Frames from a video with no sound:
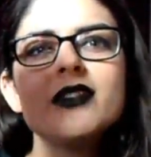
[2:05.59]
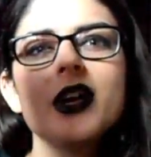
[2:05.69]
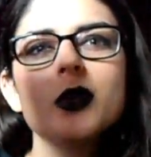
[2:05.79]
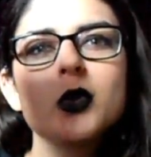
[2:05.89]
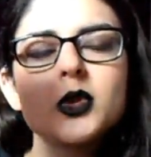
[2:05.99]

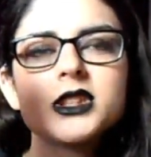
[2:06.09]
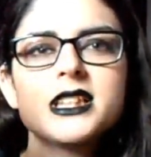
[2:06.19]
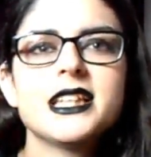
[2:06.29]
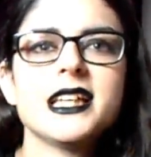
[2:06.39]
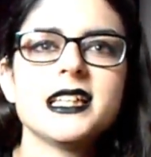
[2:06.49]
I
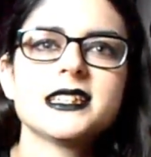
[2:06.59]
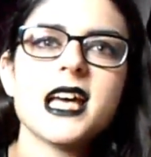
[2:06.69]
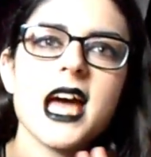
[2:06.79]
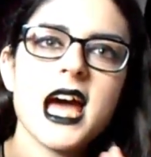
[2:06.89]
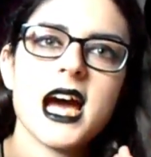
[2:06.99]
ordered these
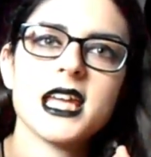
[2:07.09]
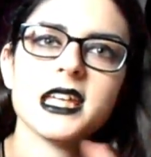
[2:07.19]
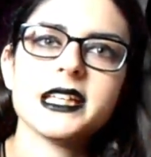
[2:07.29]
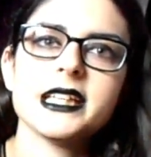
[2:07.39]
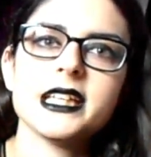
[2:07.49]
and
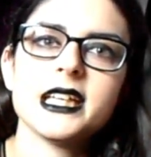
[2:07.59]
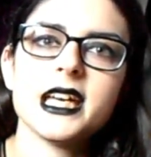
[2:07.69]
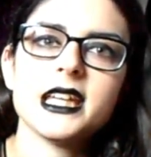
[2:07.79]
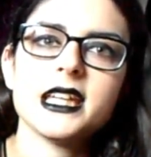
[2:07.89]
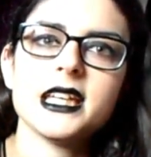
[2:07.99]
then I didn't
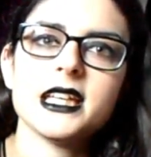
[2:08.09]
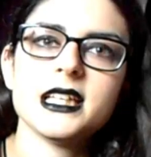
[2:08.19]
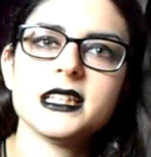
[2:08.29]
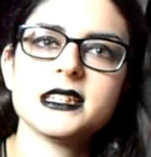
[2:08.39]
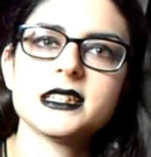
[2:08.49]
get
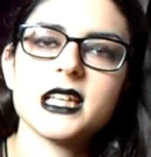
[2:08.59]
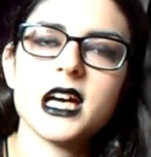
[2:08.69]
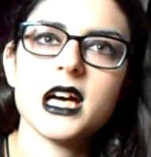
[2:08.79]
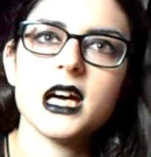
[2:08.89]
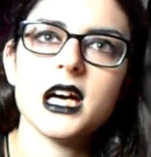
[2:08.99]
these.
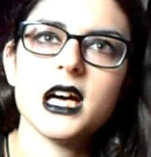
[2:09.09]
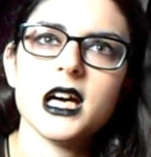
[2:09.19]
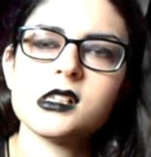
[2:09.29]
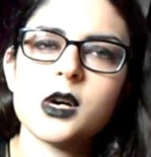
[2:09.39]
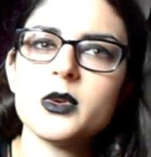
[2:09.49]

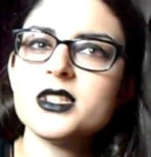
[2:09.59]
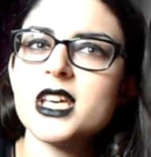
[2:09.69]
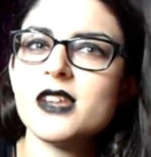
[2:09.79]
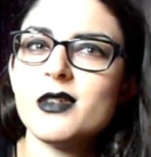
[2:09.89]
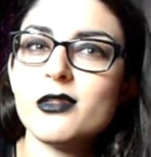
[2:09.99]
Uh, I want to
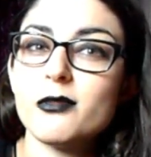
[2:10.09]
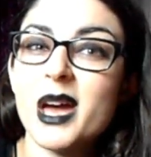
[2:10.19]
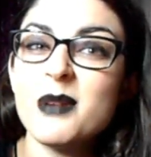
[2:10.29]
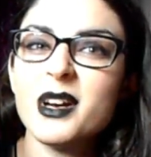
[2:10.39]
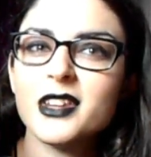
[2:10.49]
say the 5th of
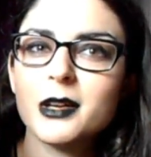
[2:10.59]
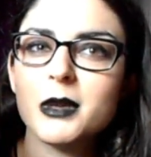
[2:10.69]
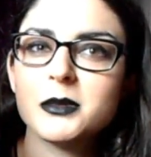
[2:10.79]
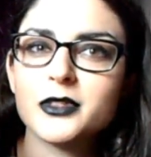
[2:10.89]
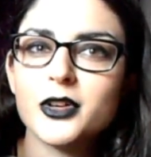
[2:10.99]
May, but I think I
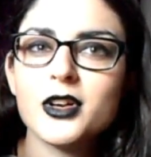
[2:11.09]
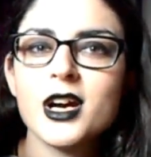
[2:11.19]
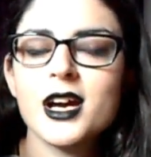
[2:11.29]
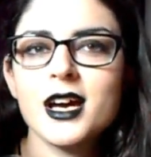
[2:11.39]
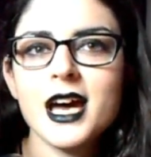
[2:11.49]
might be wrong.
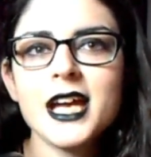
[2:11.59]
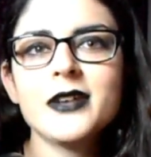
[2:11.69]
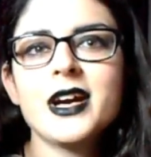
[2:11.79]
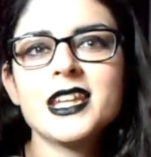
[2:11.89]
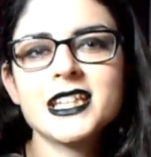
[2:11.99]

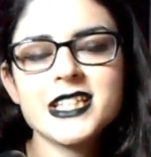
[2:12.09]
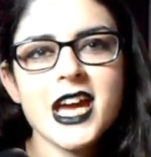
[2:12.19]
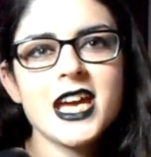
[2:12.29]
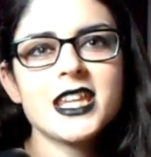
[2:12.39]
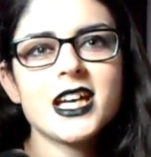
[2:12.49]
Anyway, the
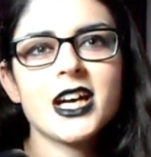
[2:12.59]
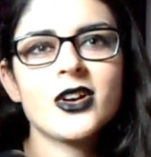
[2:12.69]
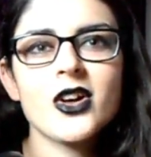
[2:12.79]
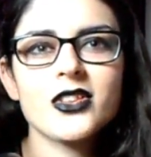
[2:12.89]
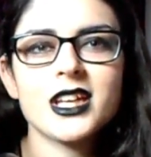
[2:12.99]
day that I
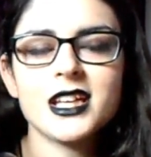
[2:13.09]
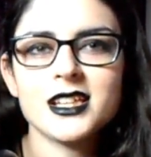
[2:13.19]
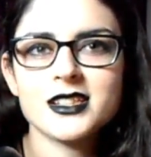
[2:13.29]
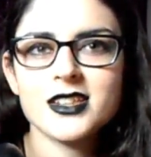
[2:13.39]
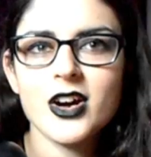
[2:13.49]
got
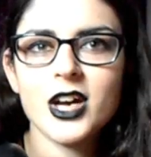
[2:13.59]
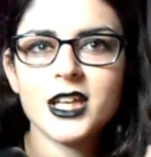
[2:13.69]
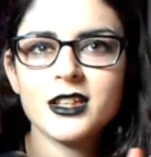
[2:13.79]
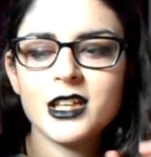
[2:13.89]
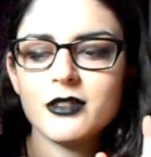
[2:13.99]
these,
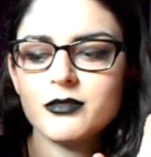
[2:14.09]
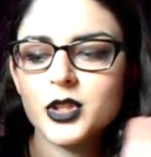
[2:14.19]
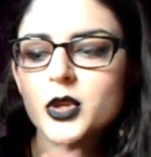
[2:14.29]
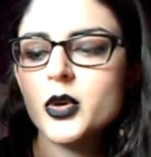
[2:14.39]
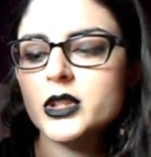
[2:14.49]
I
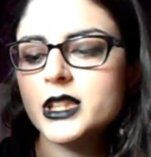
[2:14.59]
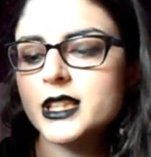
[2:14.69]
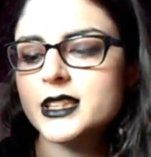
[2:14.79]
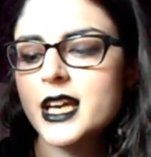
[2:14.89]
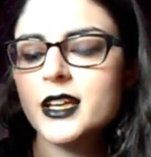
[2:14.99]

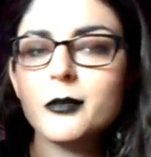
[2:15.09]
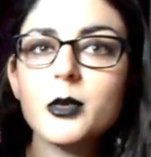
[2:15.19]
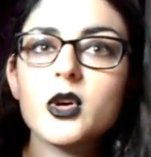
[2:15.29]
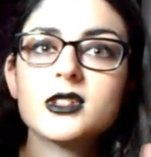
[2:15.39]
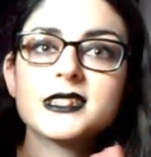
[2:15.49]
recorded an
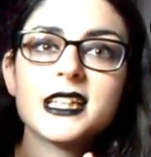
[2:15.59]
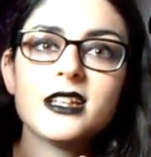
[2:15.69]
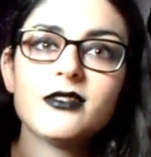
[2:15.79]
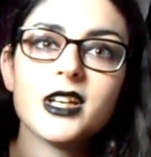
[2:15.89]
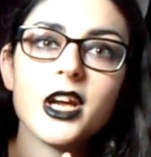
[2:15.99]

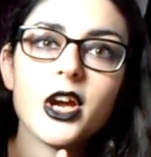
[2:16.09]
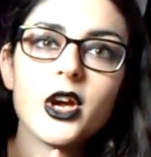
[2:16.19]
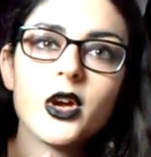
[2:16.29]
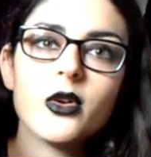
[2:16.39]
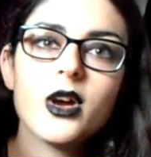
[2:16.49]
unboxing
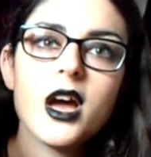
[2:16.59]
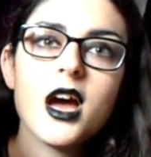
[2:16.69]
video.